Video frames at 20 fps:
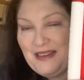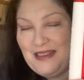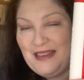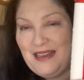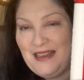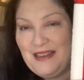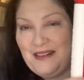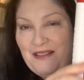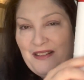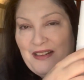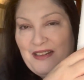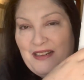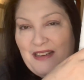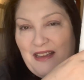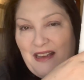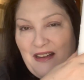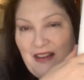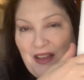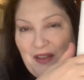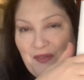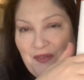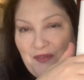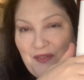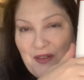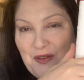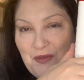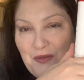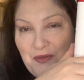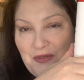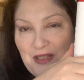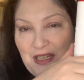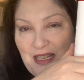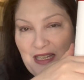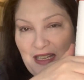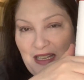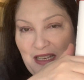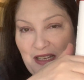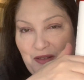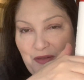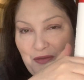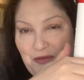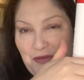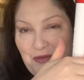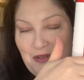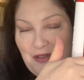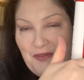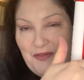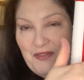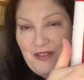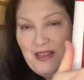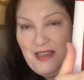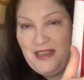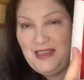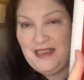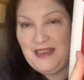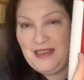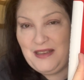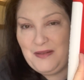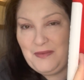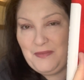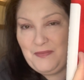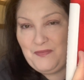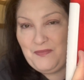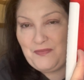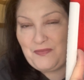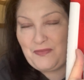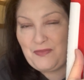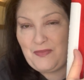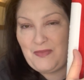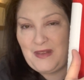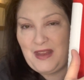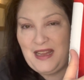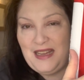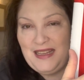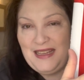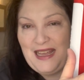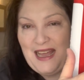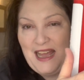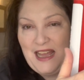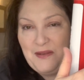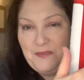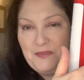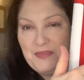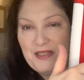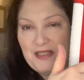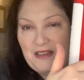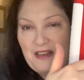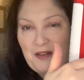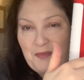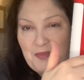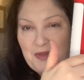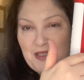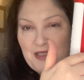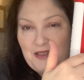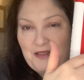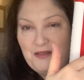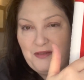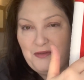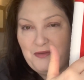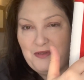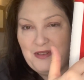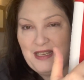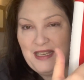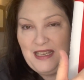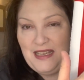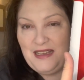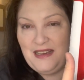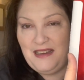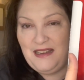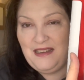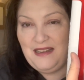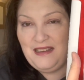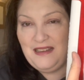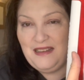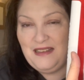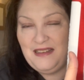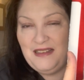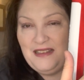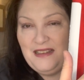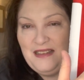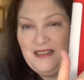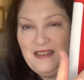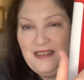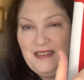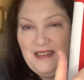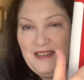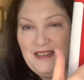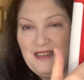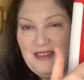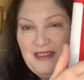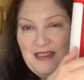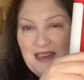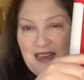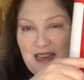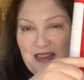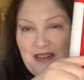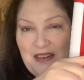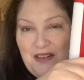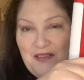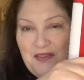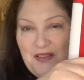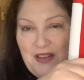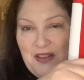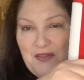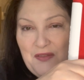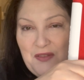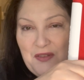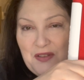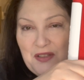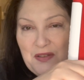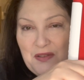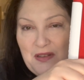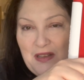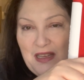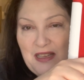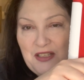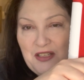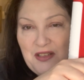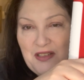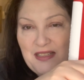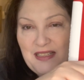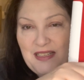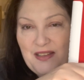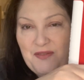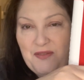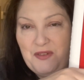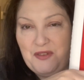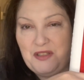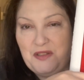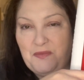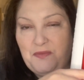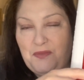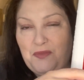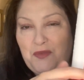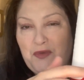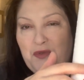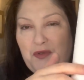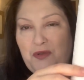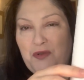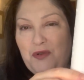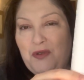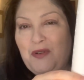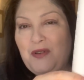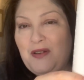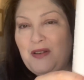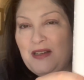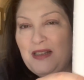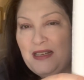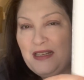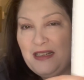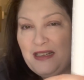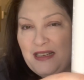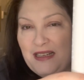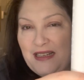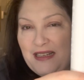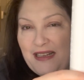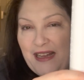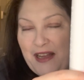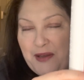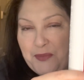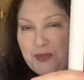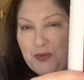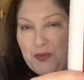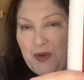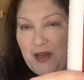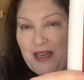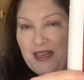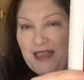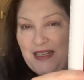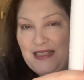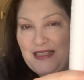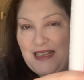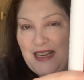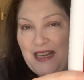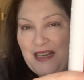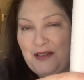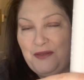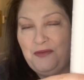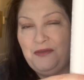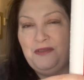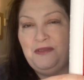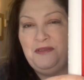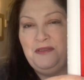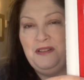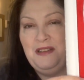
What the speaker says: and I filled in all of the gaps up to here, and I think I've got some, as you can see, I've got some more gaps working down,